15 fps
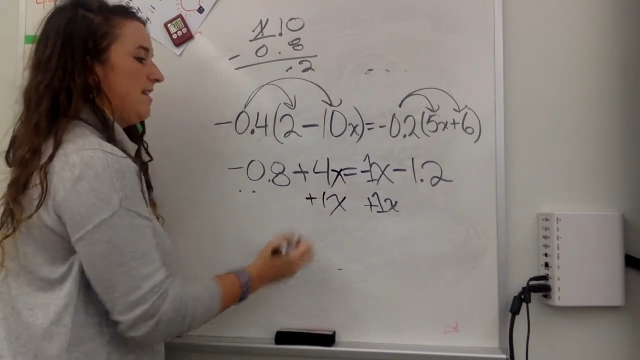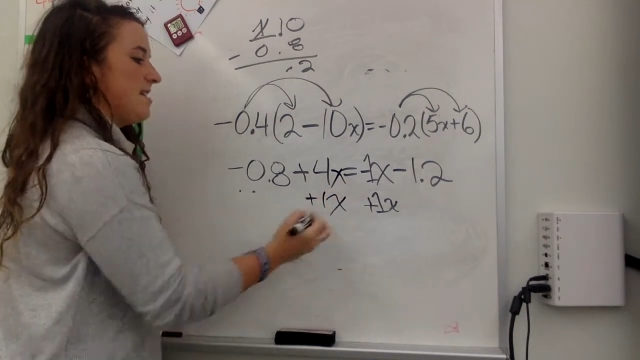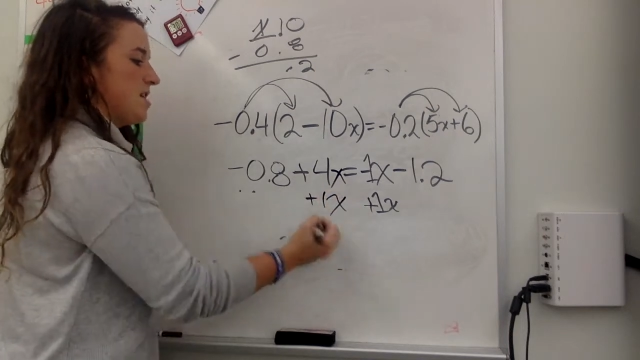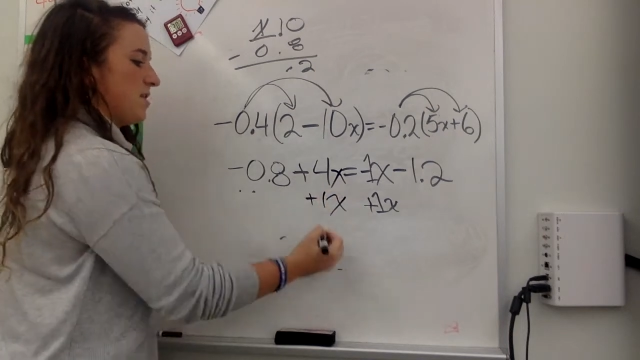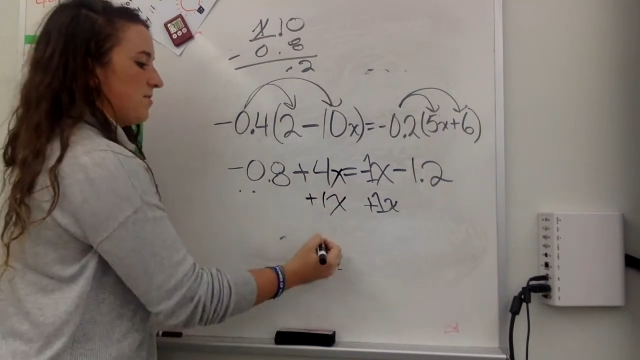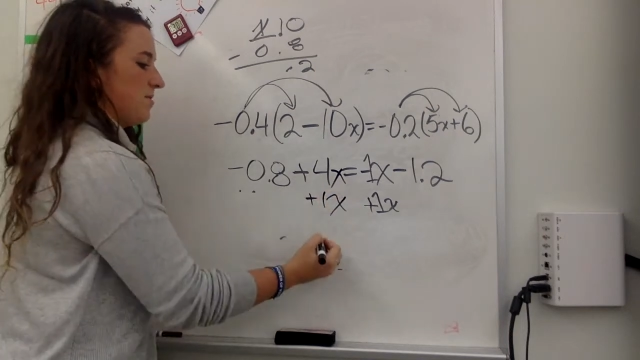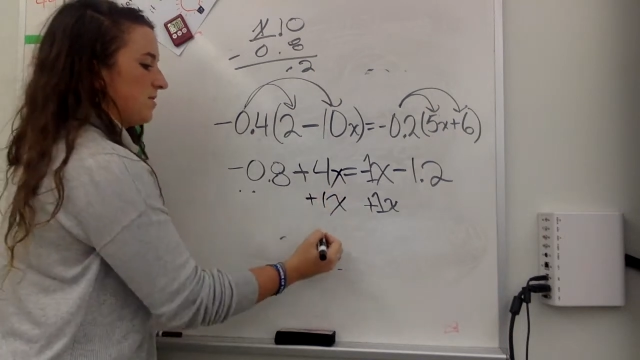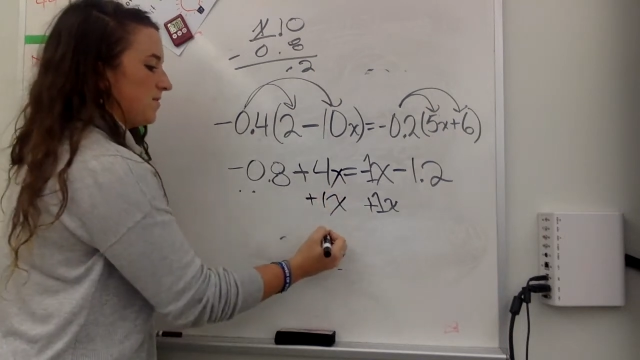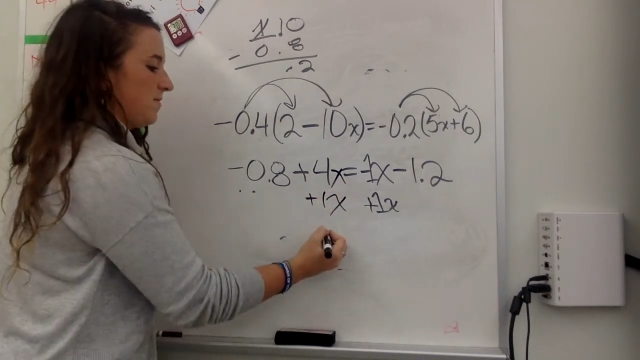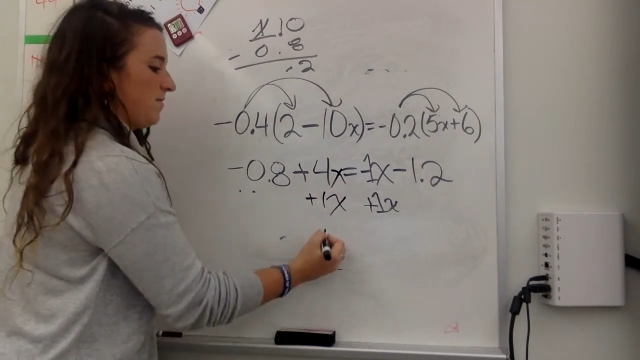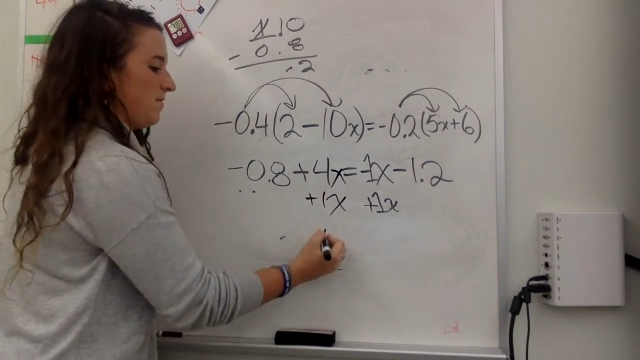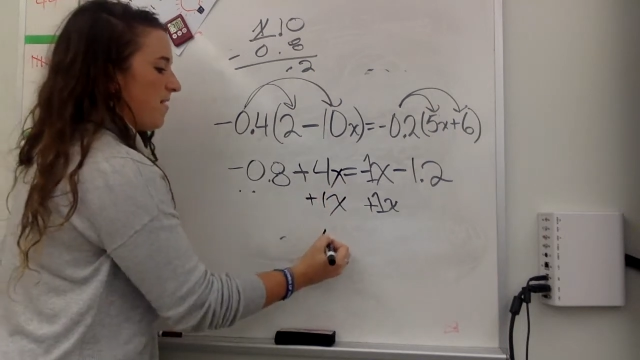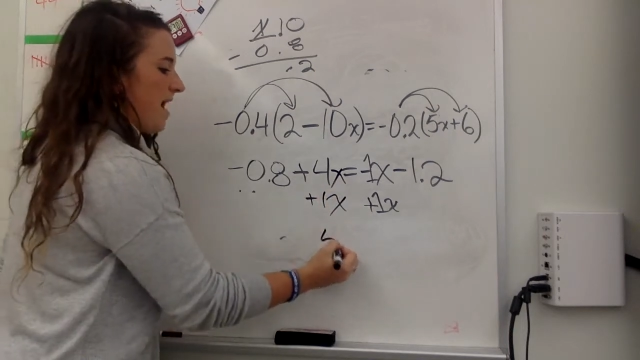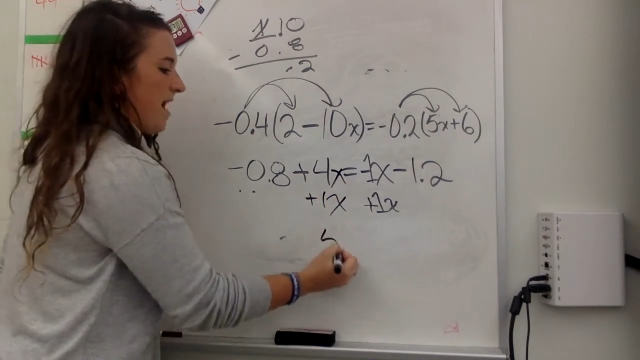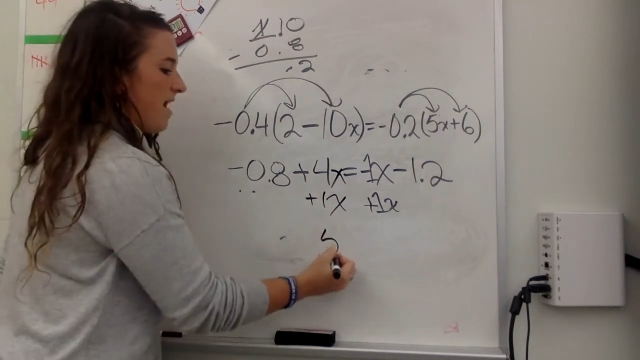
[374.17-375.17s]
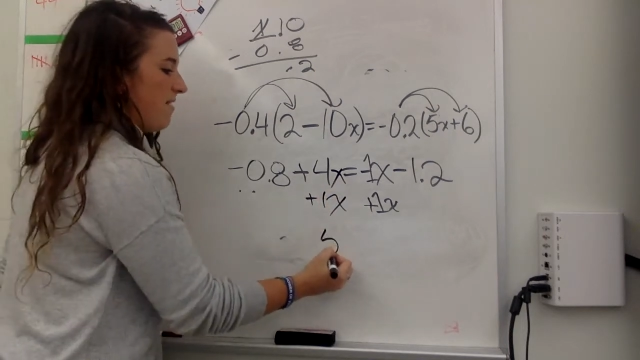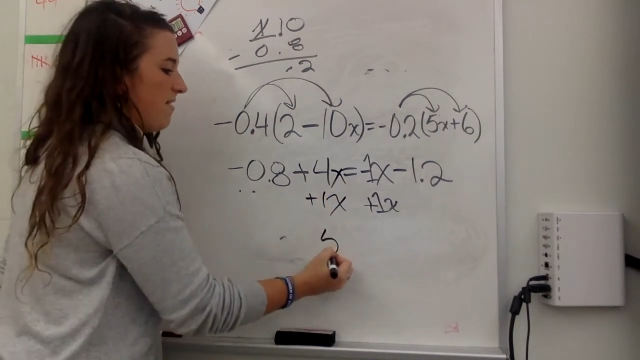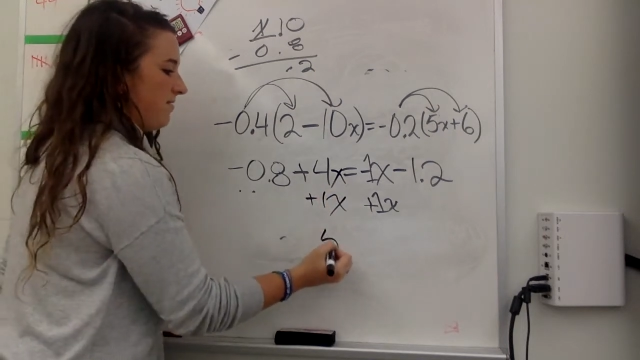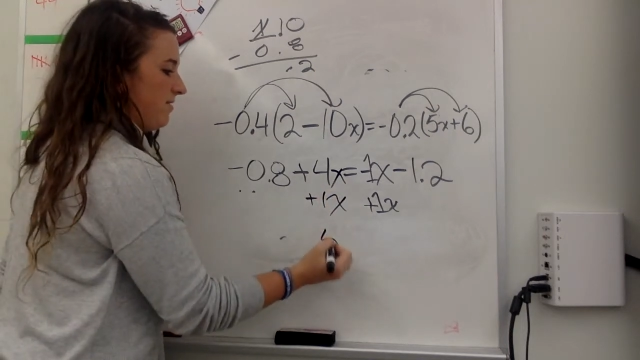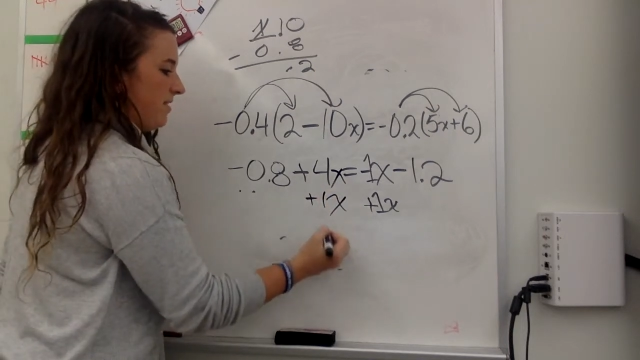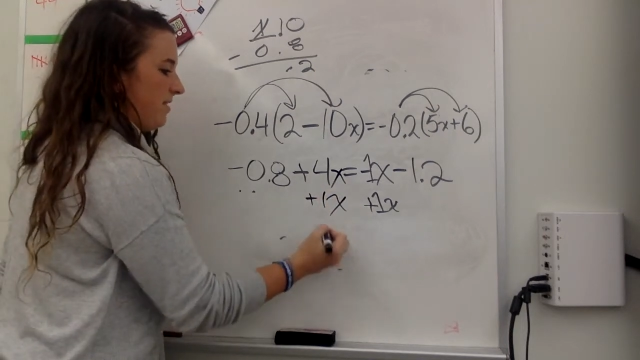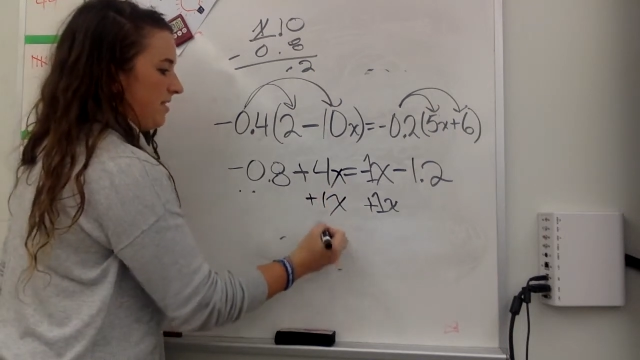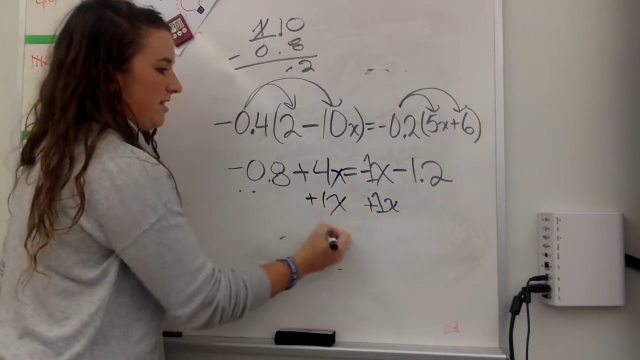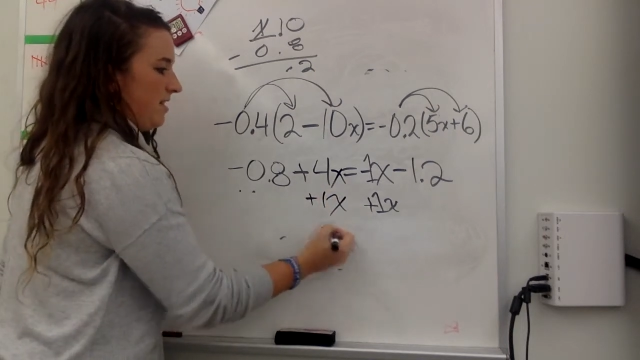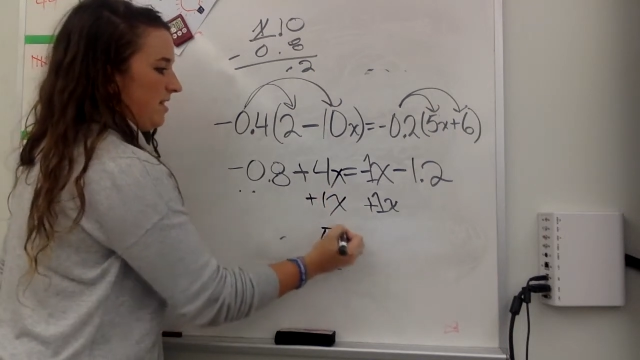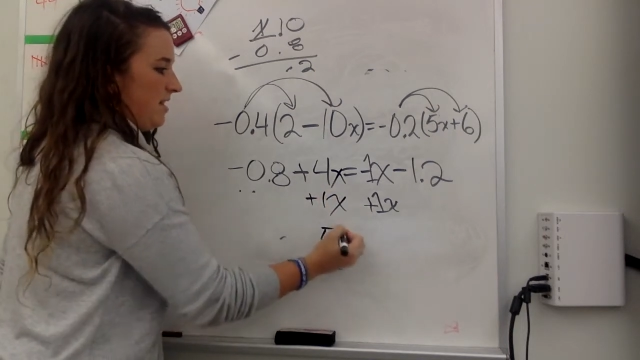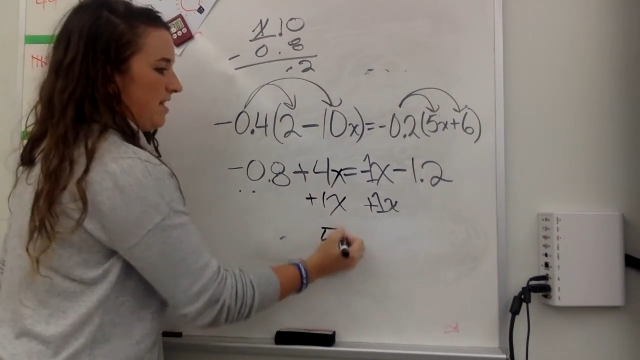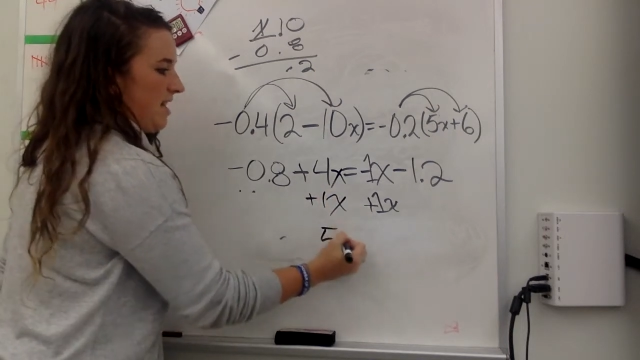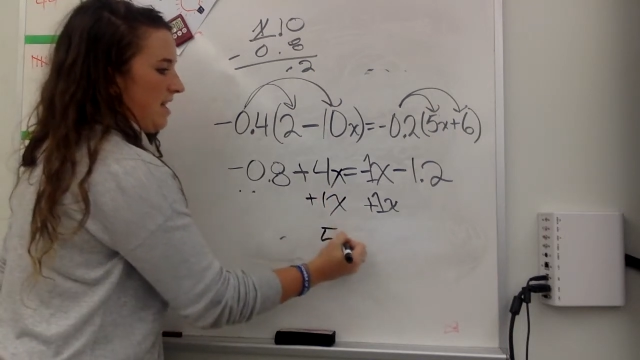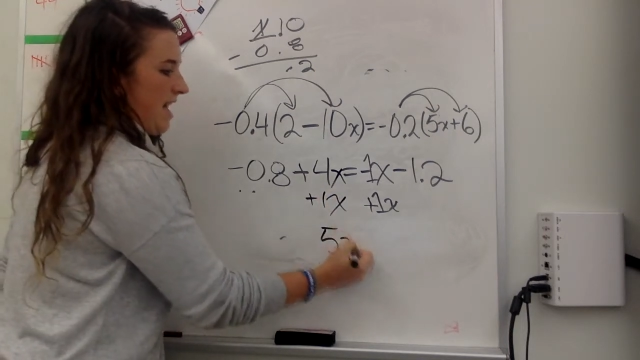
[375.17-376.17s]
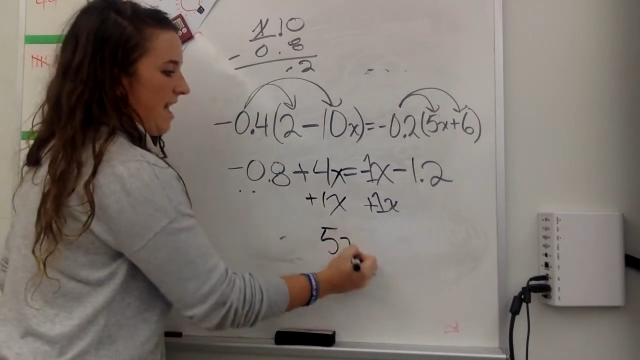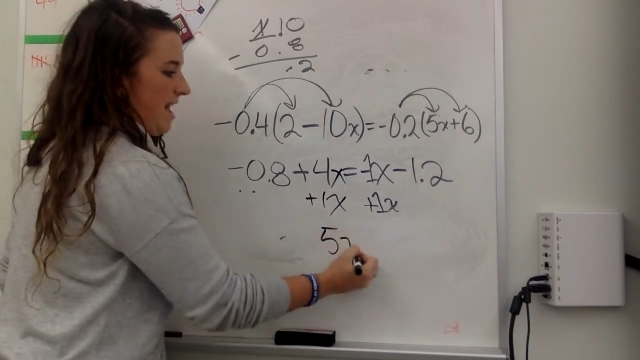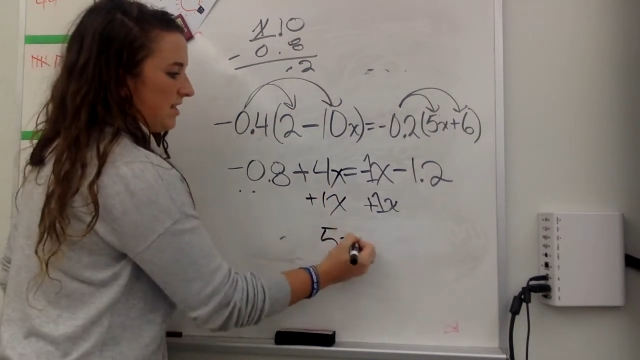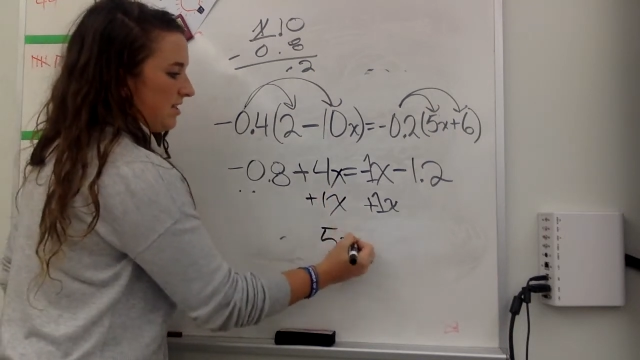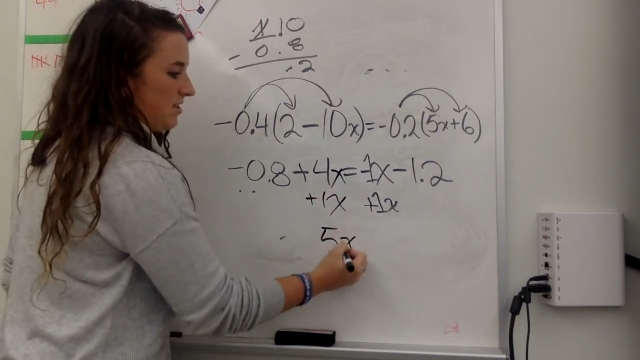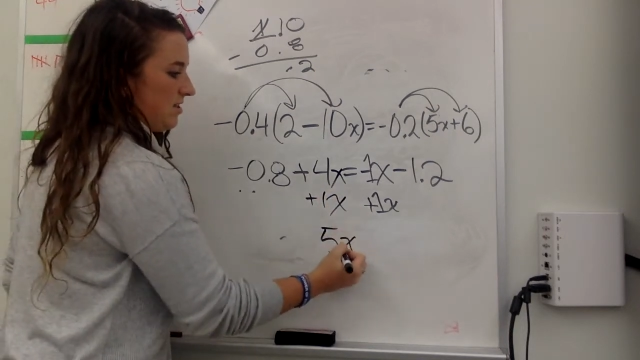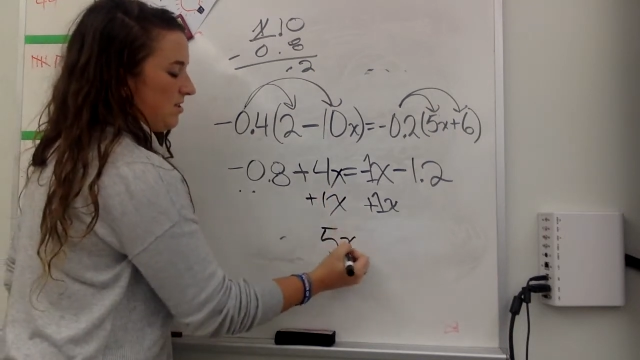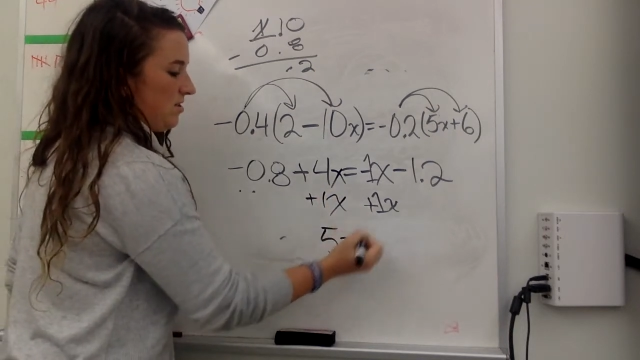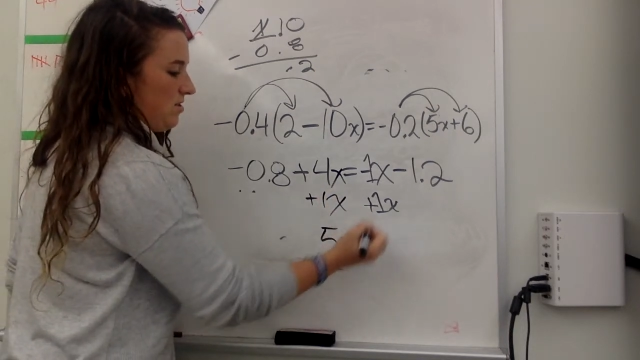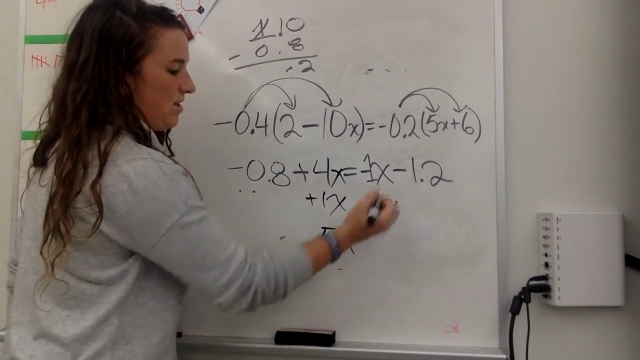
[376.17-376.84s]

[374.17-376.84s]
equals 5x.